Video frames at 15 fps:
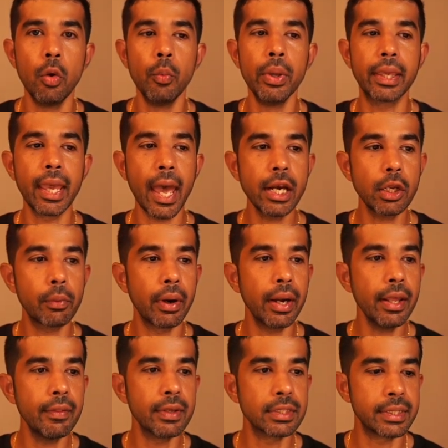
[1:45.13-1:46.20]
We can query
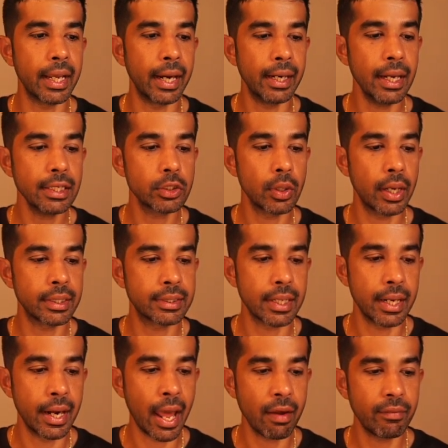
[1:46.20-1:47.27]
this data. So let's
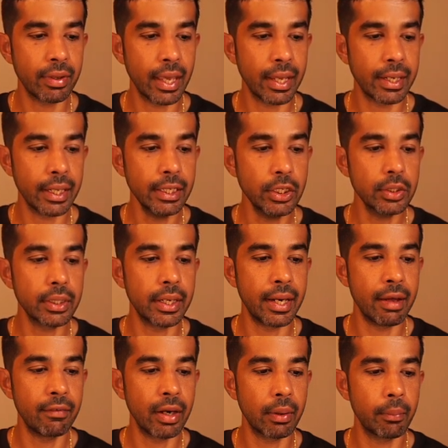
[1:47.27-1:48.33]
navigate into the
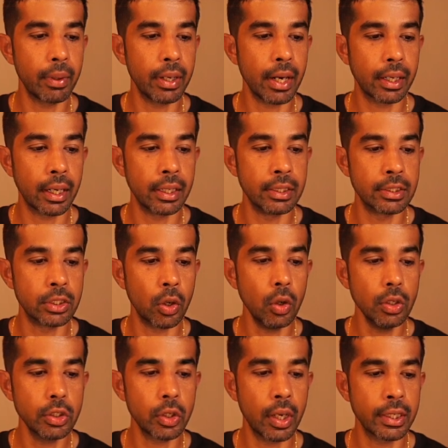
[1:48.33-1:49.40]
development console.
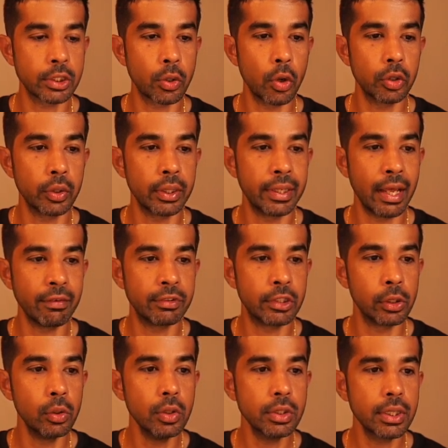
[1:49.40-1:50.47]
So let's go to the dev
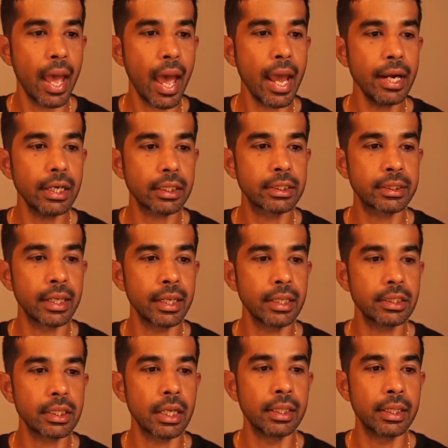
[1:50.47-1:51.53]
tools and
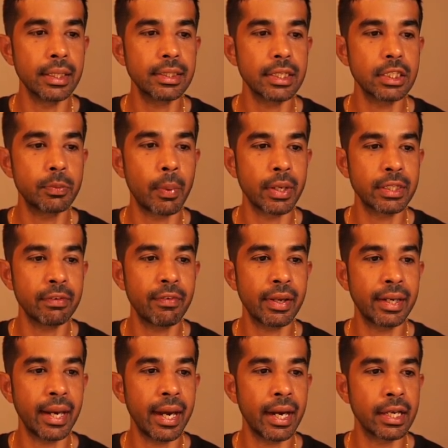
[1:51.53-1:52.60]
search this specific
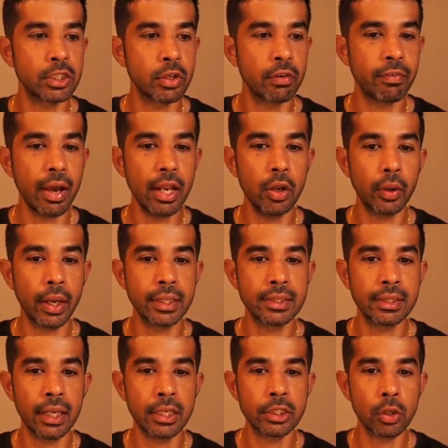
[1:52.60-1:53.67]
data. So if I look at
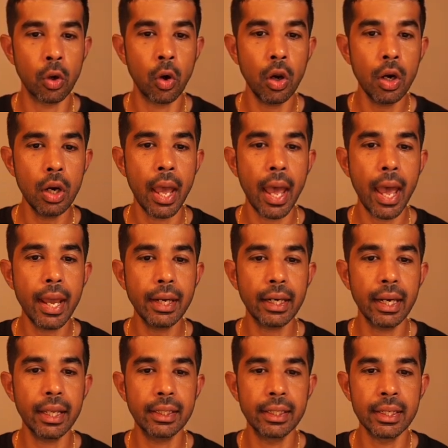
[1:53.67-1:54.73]
search all and
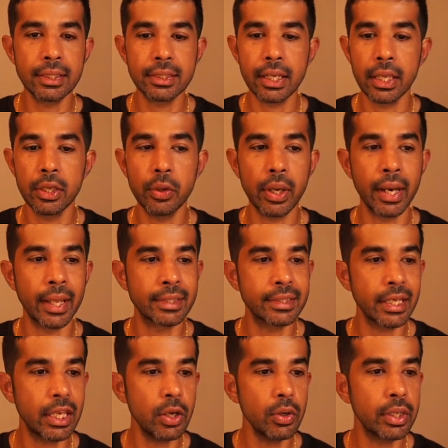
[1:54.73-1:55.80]
click this, you can
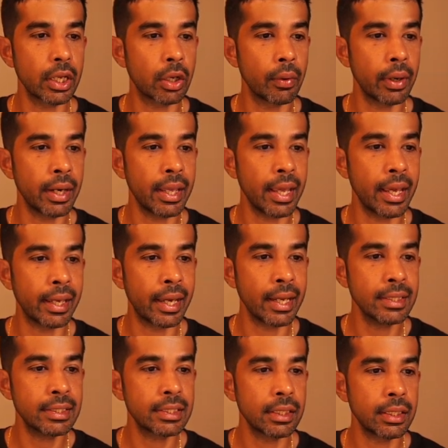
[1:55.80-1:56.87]
execute the query
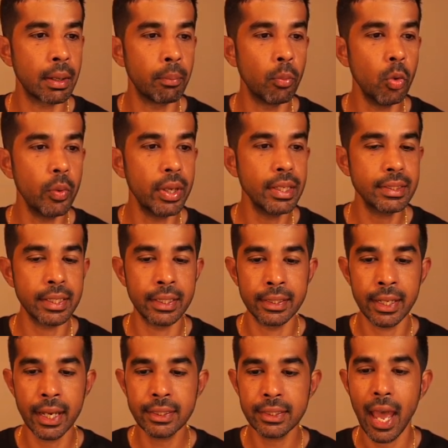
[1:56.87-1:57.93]
against the movies
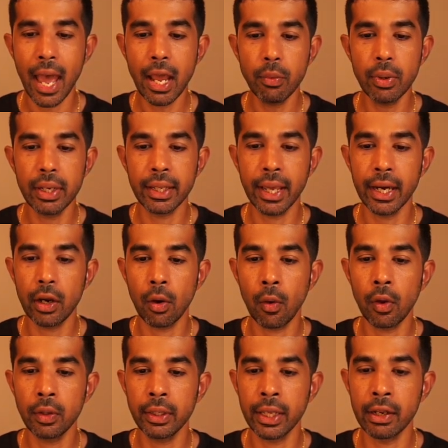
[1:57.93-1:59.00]
index and we'll get
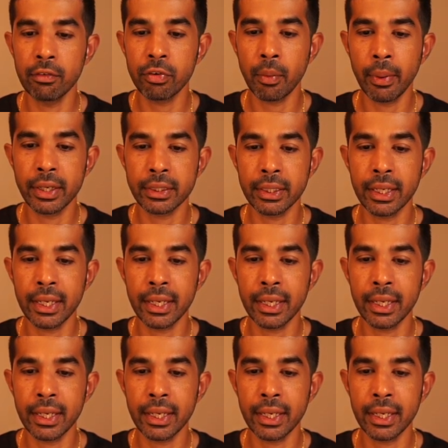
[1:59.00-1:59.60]
all the information